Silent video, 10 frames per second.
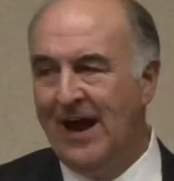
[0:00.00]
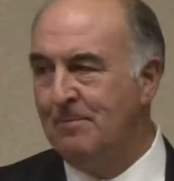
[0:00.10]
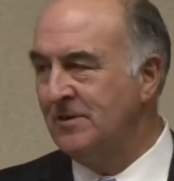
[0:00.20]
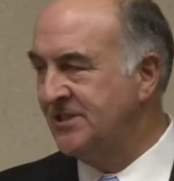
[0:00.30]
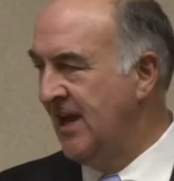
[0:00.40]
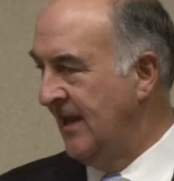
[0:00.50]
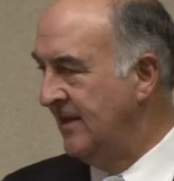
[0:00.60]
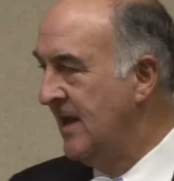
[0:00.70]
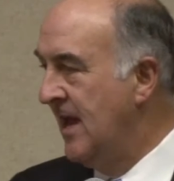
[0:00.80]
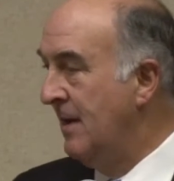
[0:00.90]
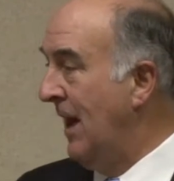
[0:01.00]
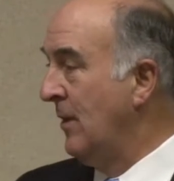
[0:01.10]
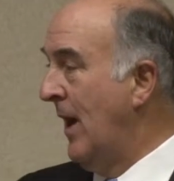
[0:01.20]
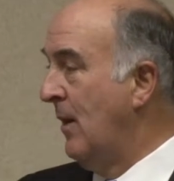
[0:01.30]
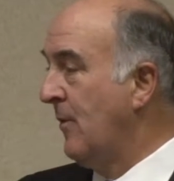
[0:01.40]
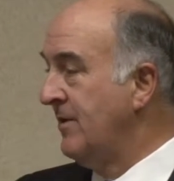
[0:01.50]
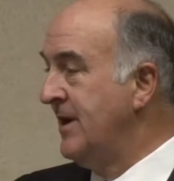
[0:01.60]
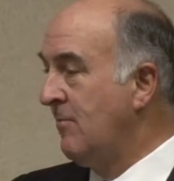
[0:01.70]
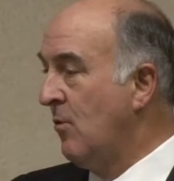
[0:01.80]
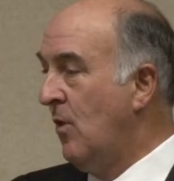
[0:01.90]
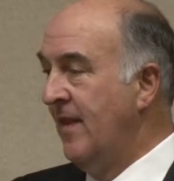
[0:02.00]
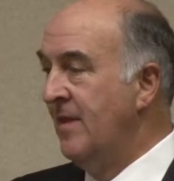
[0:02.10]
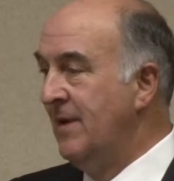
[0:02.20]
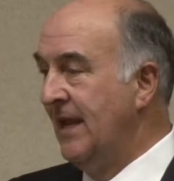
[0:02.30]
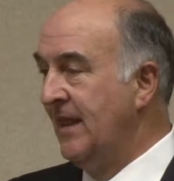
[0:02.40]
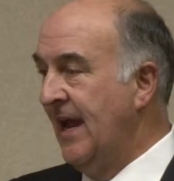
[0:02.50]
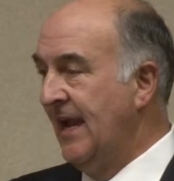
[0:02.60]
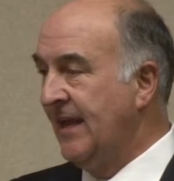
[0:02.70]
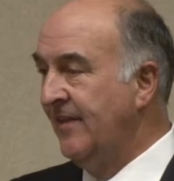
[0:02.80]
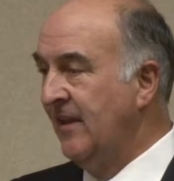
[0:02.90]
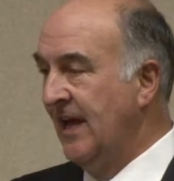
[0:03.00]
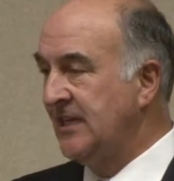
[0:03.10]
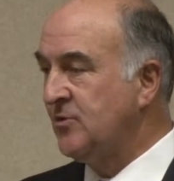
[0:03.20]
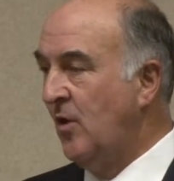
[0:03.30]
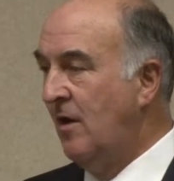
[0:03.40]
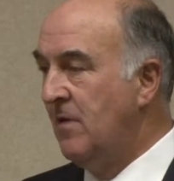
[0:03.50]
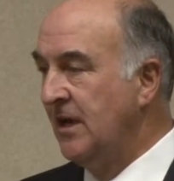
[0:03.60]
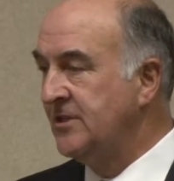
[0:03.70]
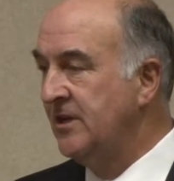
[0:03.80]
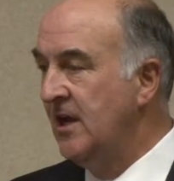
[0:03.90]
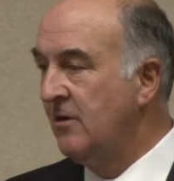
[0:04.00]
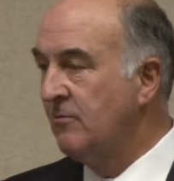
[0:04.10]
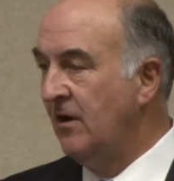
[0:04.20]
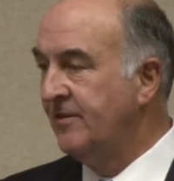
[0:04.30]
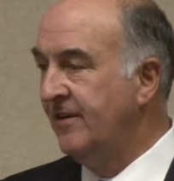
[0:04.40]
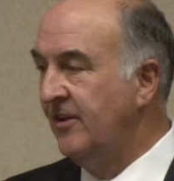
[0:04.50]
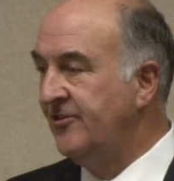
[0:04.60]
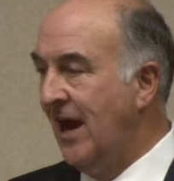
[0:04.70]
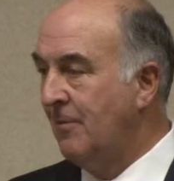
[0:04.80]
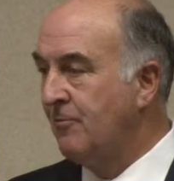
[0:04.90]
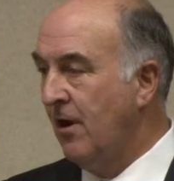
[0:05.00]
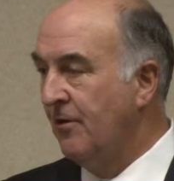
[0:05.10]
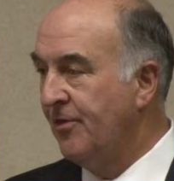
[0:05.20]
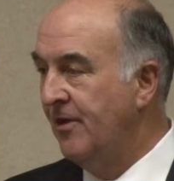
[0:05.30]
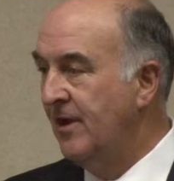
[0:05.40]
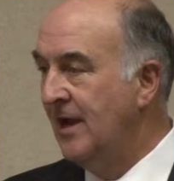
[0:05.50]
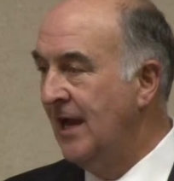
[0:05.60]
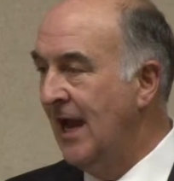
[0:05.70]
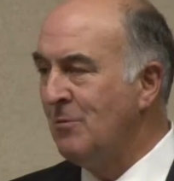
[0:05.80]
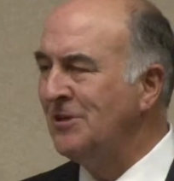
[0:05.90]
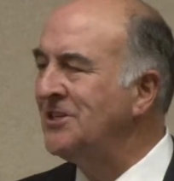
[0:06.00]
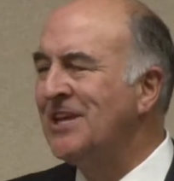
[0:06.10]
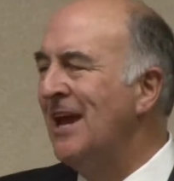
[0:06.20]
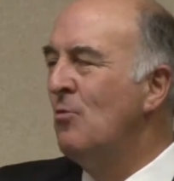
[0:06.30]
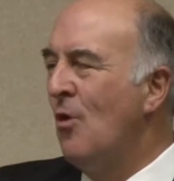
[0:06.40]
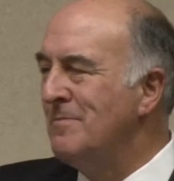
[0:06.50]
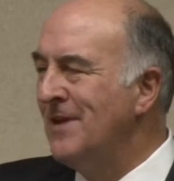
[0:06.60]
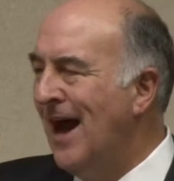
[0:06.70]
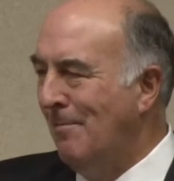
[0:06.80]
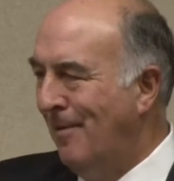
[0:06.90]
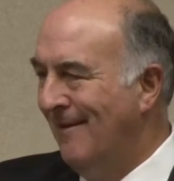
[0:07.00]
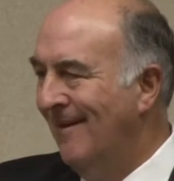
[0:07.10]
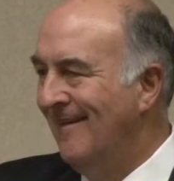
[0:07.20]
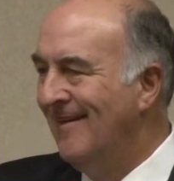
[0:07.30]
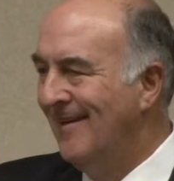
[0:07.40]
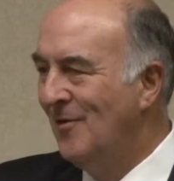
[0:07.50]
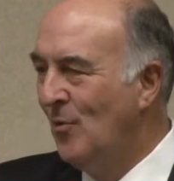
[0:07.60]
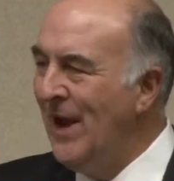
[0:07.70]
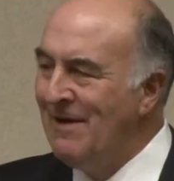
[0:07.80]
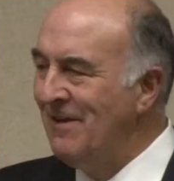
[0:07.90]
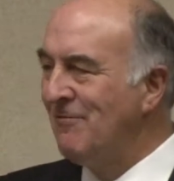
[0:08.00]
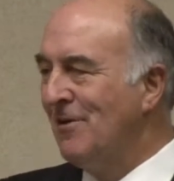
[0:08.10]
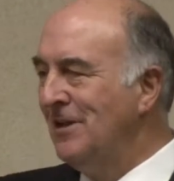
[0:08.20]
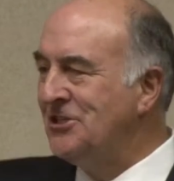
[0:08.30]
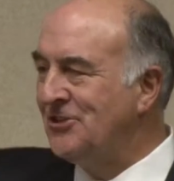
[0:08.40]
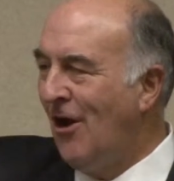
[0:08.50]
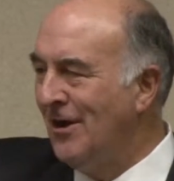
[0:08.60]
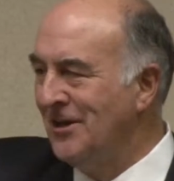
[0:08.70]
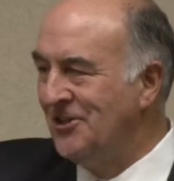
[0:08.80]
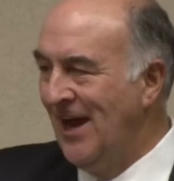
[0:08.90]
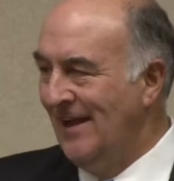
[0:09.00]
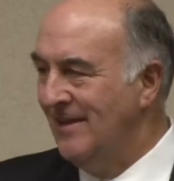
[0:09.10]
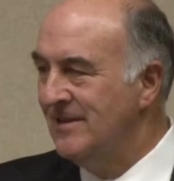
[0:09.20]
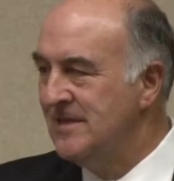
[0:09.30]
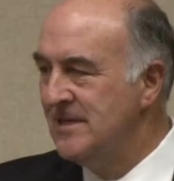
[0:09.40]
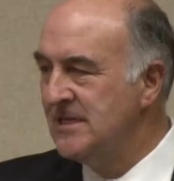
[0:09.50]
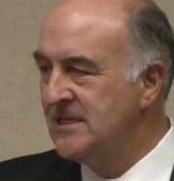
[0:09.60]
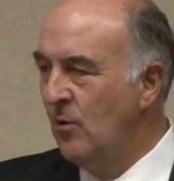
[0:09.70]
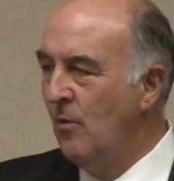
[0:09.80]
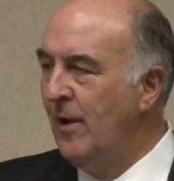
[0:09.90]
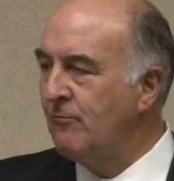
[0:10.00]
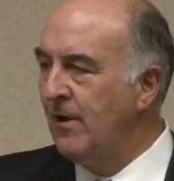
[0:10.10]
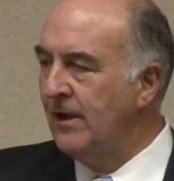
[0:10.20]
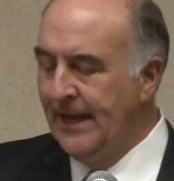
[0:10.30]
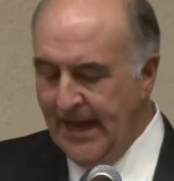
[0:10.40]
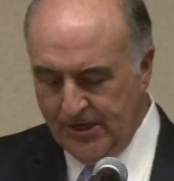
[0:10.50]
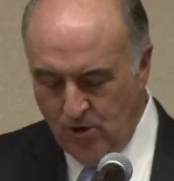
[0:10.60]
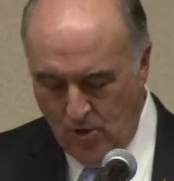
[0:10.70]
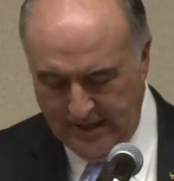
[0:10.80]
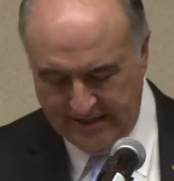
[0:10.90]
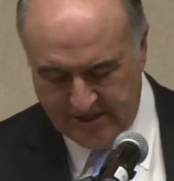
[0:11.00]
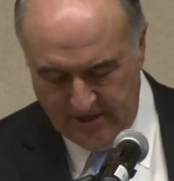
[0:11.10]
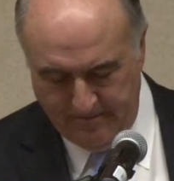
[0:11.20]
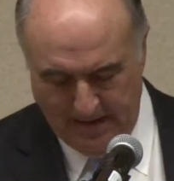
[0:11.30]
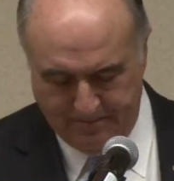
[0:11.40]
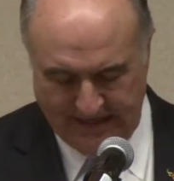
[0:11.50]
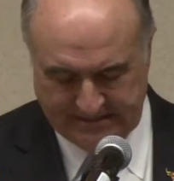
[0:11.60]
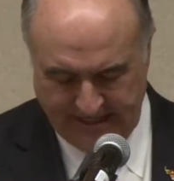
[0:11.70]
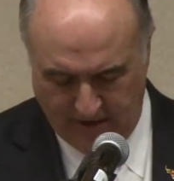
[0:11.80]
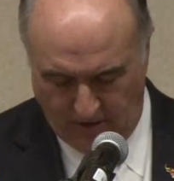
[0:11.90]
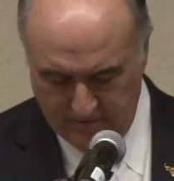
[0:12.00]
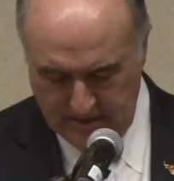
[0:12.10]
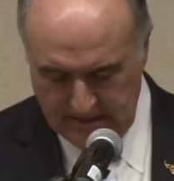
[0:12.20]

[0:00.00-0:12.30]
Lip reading: 5%. And by the way, we were #1 in the Mid-Atlantic in the last 12 months relative to job growth. And we're just getting warmed up. We haven't even really started yet. So when we really get going, it's going to be a big deal.